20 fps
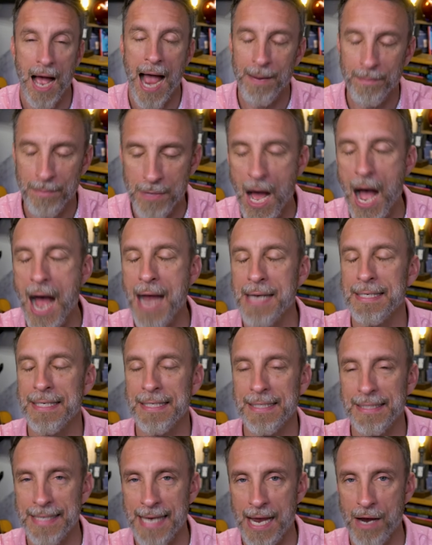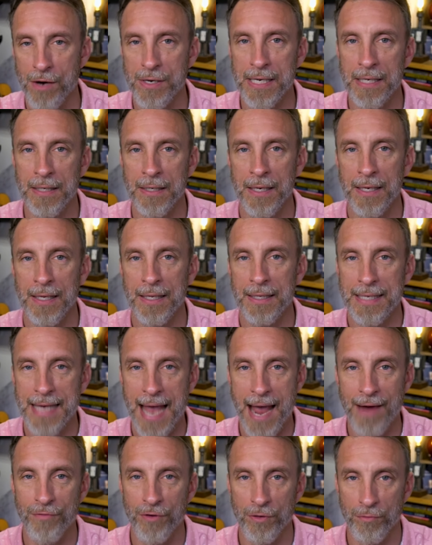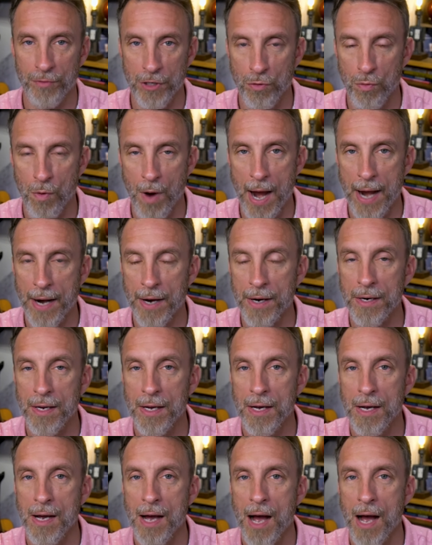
I am not discounting the effort required.